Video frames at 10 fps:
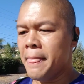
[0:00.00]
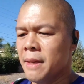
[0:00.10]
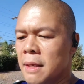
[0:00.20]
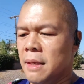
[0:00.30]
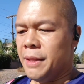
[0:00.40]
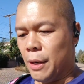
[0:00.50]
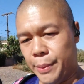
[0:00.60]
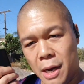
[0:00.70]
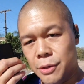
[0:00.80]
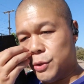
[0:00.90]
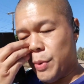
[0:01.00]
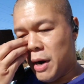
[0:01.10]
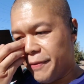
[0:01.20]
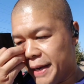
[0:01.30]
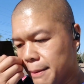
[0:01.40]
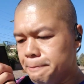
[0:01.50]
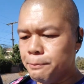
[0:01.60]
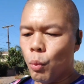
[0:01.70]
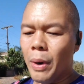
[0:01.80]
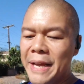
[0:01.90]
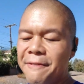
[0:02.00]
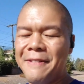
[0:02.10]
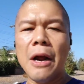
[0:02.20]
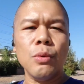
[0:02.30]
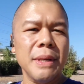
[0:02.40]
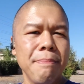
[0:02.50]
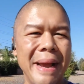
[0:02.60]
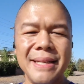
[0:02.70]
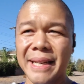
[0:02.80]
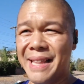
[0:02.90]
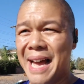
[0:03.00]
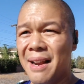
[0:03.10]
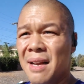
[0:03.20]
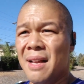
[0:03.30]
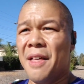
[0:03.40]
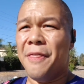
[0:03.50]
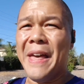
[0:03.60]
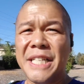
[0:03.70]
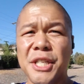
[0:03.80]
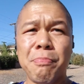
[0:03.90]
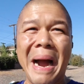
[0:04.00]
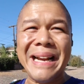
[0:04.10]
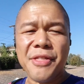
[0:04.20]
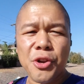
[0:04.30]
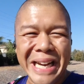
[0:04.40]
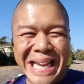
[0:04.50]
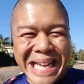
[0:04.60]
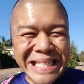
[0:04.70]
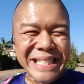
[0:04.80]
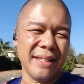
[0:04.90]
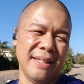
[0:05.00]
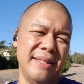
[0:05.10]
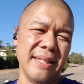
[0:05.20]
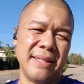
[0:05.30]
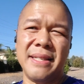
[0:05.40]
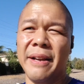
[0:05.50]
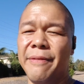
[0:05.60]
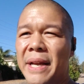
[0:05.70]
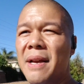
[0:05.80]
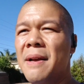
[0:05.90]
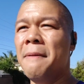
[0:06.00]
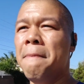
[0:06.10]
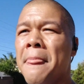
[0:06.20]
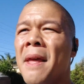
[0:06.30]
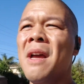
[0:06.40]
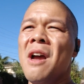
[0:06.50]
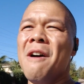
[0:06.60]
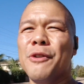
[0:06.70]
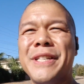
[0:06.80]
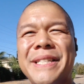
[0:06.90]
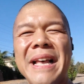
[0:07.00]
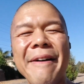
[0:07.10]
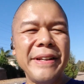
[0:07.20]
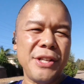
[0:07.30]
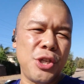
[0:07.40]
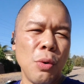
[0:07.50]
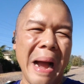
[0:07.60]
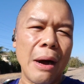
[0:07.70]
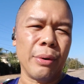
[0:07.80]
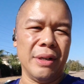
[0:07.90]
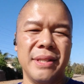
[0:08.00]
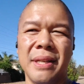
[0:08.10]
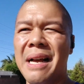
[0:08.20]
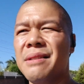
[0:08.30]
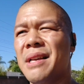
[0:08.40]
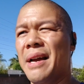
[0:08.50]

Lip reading: There we go, just went off again. What he found was amazing, that they spiked their insulin sensitivity for 72 hours. And I was like,